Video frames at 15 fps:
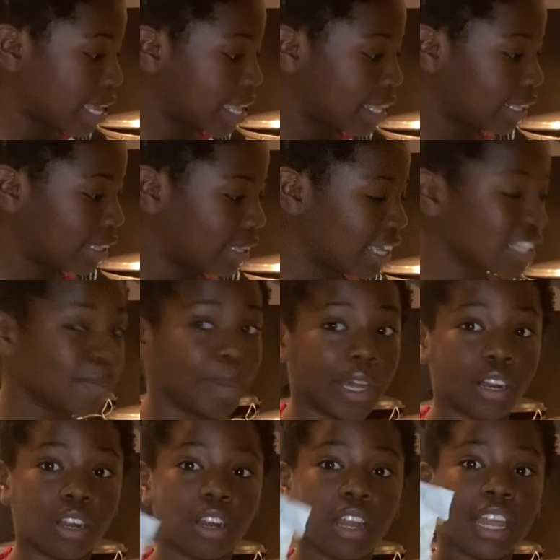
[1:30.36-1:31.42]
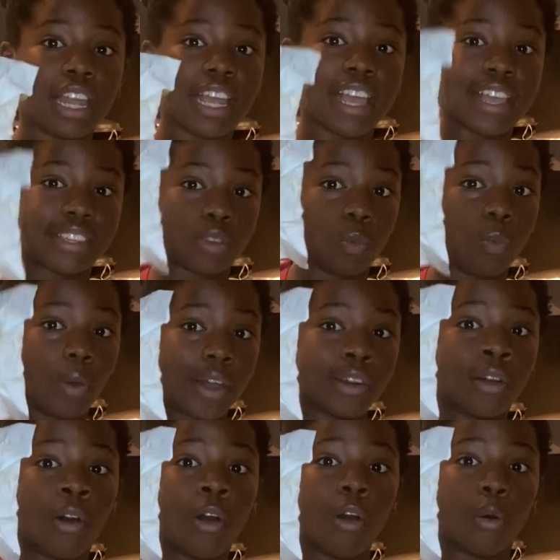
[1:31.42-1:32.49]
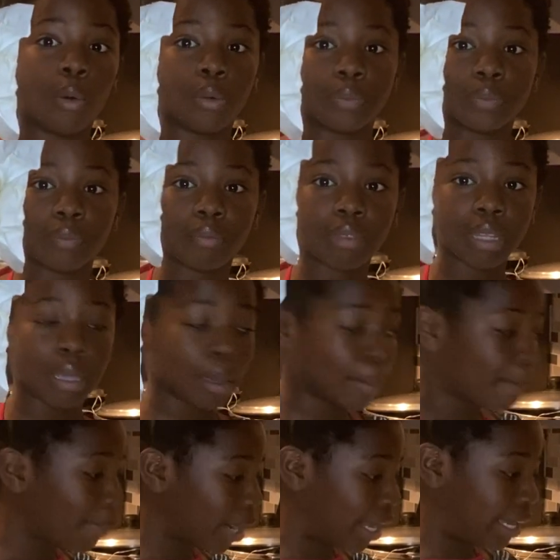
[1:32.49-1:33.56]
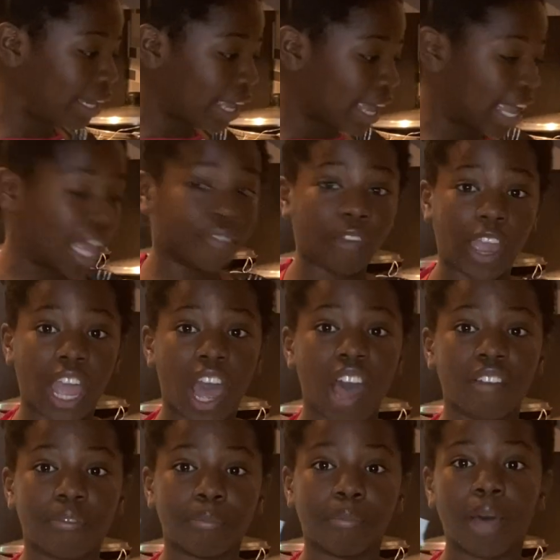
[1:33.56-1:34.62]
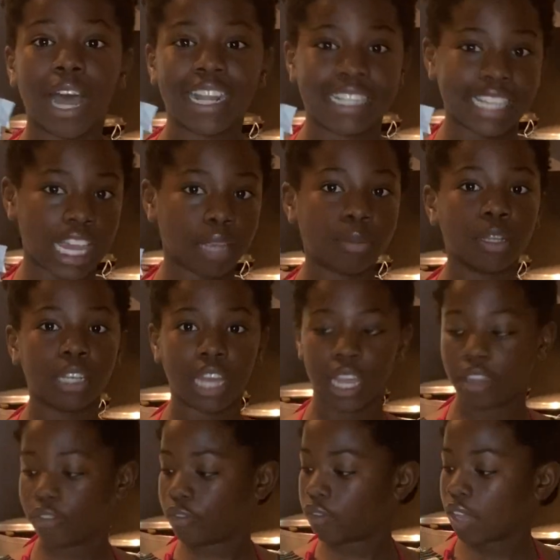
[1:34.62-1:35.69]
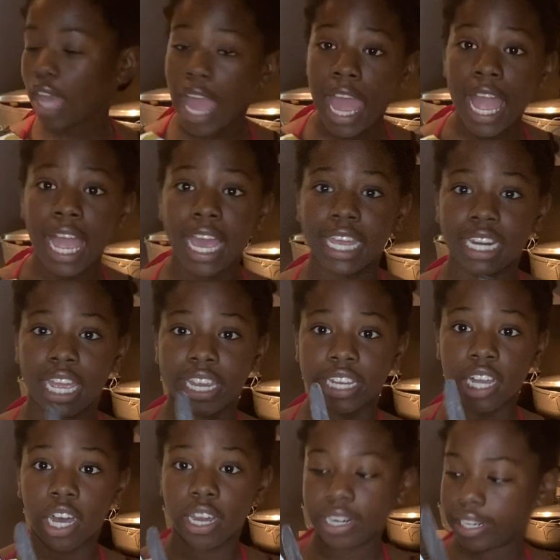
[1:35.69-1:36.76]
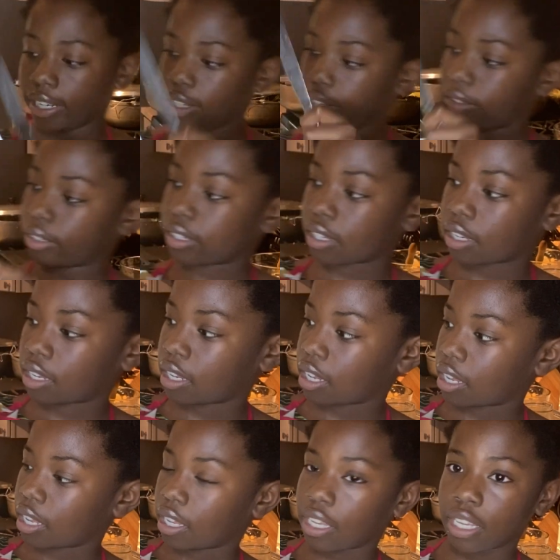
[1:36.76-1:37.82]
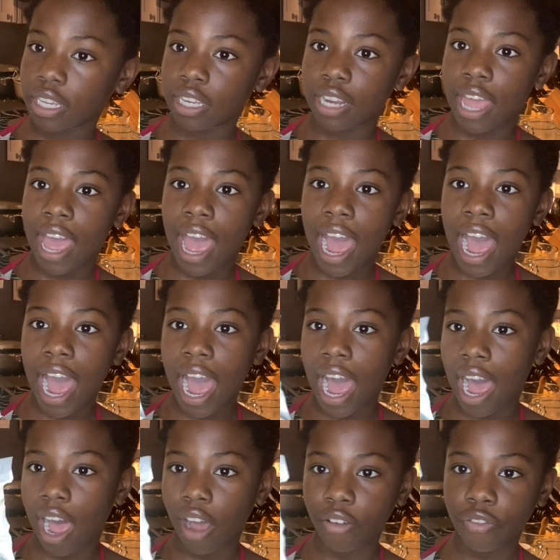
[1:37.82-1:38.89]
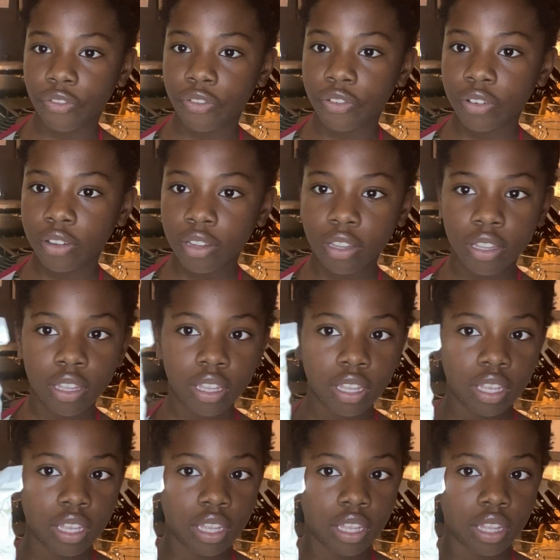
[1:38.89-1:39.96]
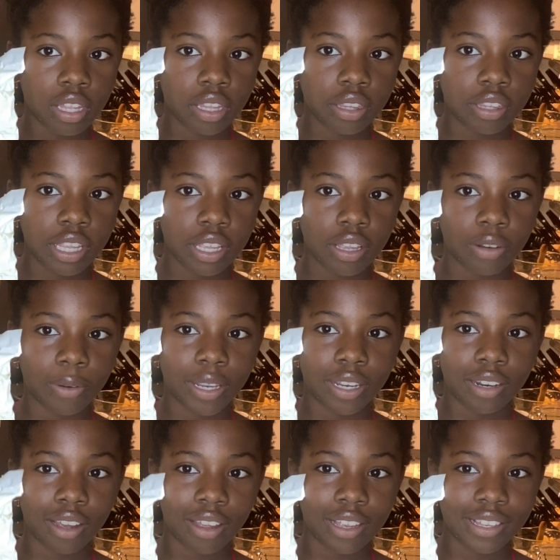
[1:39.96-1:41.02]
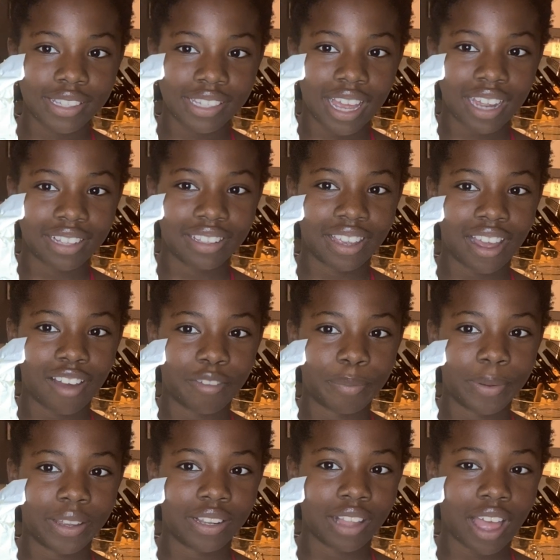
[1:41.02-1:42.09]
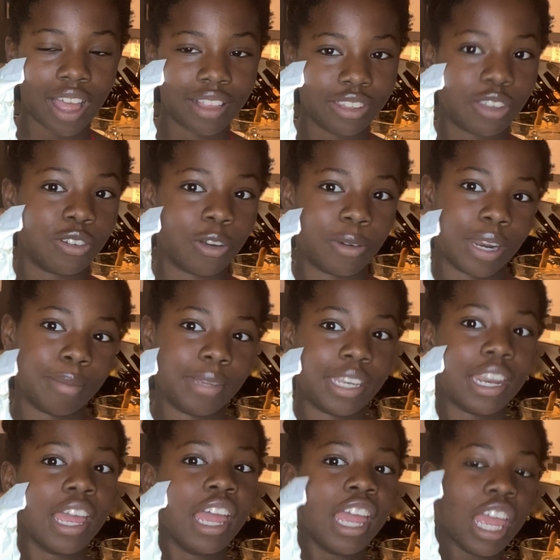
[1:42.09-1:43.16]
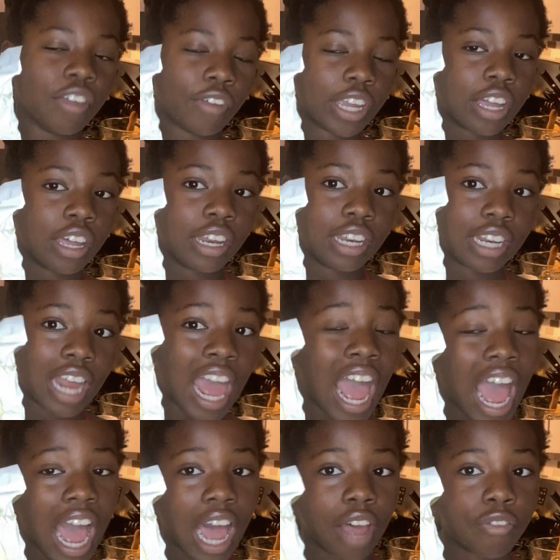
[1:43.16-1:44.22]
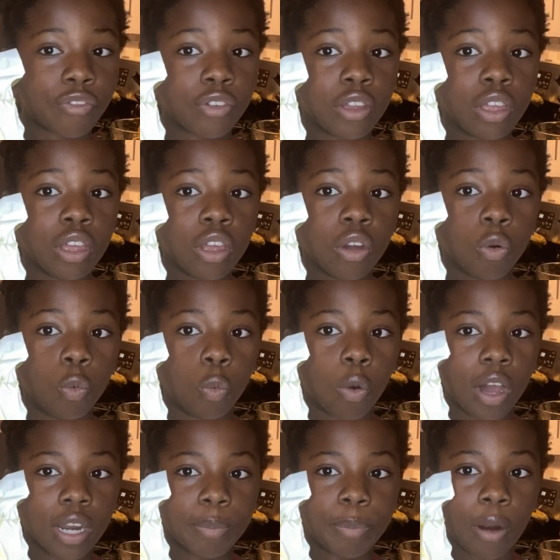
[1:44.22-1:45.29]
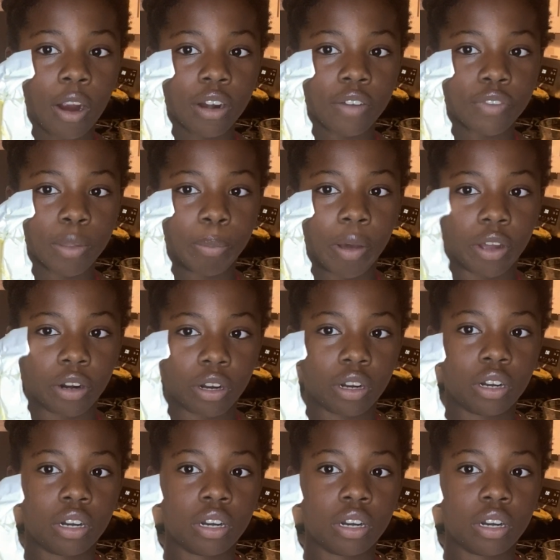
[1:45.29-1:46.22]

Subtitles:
This butter is one whole. But if I have my table knife and I cut it in half, wait, not exactly half, but you know what I mean. If I cut in half, one part of the butter